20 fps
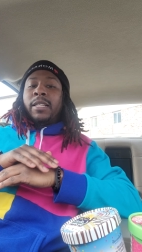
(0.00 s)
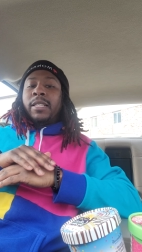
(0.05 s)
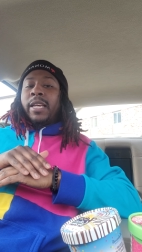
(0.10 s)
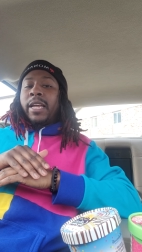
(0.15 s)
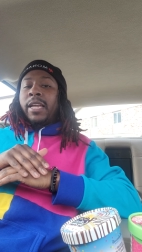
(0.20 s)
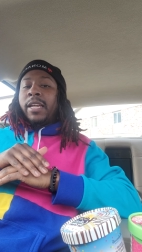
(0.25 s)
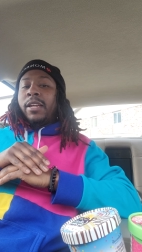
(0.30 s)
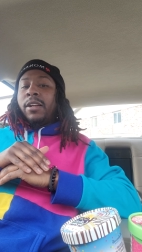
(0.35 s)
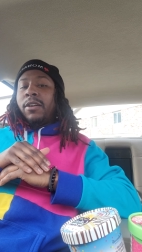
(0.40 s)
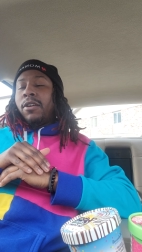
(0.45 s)

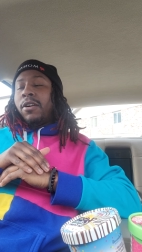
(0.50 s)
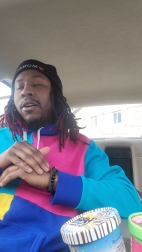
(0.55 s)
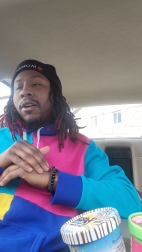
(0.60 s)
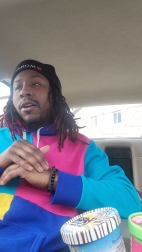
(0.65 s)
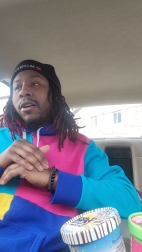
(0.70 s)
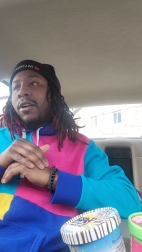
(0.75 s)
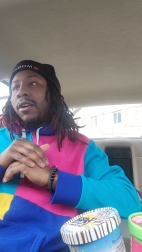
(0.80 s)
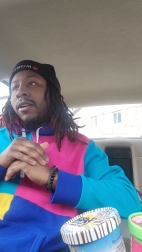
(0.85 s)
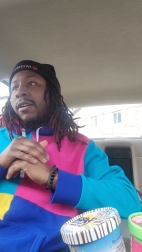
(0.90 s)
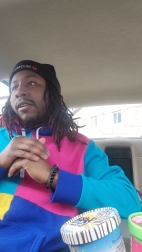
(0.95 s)
They
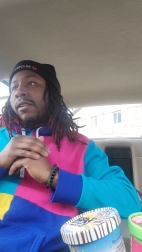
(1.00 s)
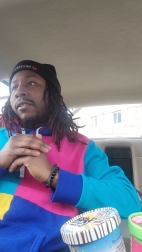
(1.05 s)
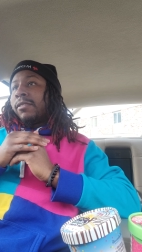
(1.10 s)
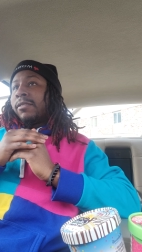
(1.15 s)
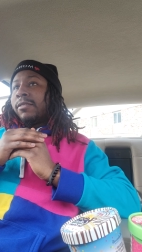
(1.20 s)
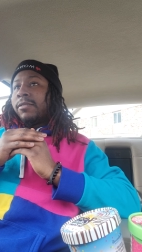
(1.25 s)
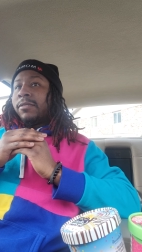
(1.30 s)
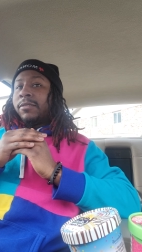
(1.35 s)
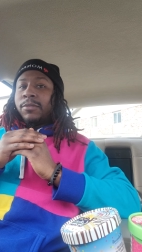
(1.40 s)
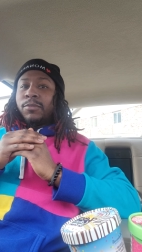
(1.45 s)

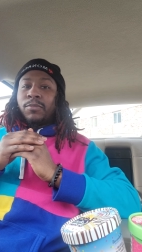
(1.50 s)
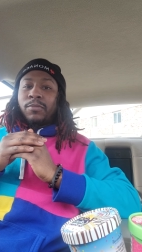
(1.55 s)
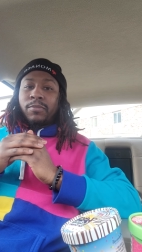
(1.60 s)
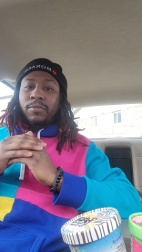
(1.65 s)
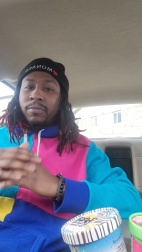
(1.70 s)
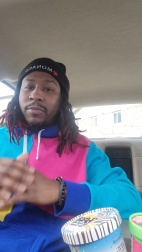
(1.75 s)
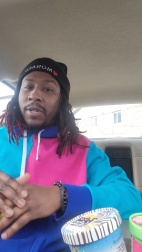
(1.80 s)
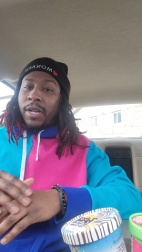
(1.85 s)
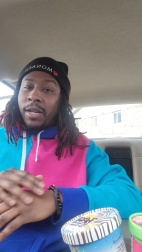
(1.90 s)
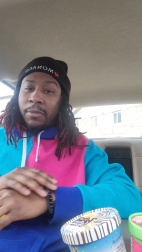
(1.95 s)
are
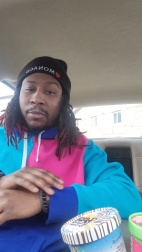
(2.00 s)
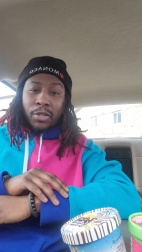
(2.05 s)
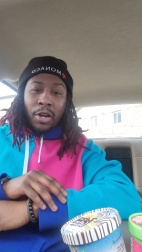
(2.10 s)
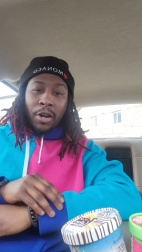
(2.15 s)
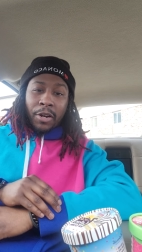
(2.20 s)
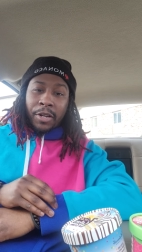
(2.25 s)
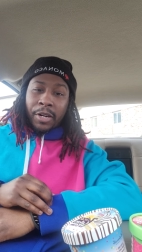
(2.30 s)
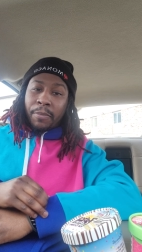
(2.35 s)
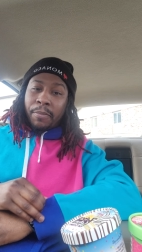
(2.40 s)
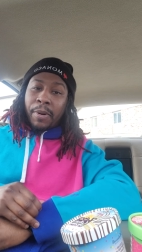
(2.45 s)
I'm
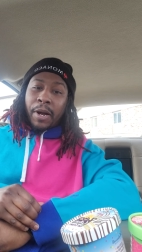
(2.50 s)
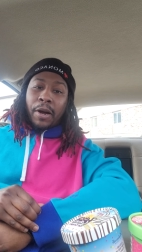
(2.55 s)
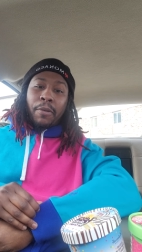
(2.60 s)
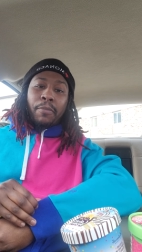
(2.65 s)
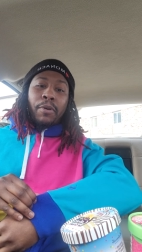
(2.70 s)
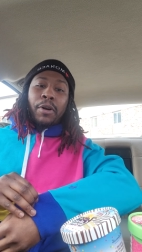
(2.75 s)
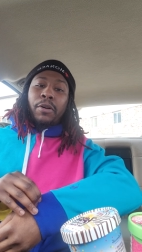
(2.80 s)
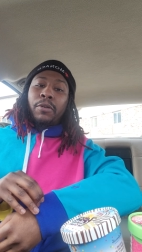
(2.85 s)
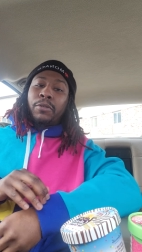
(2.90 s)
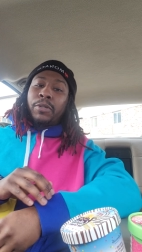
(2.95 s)
talking
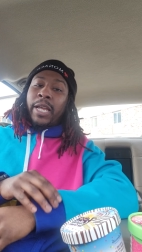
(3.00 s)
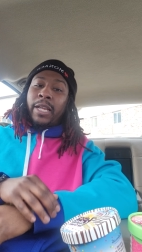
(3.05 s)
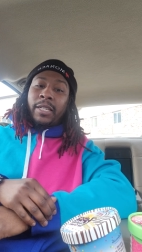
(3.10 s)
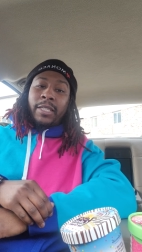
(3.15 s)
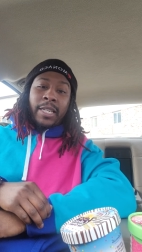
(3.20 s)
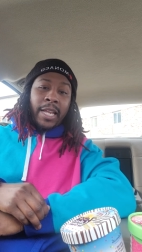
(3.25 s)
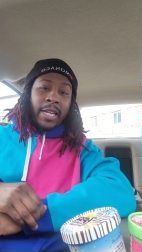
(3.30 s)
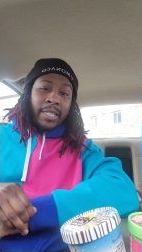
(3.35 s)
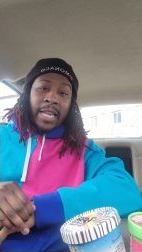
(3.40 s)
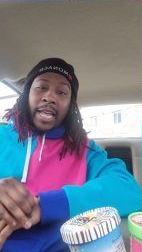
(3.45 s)
about, bro,
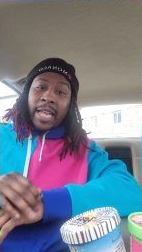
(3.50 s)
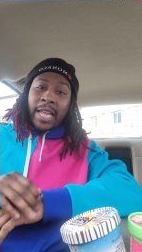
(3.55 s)
they they,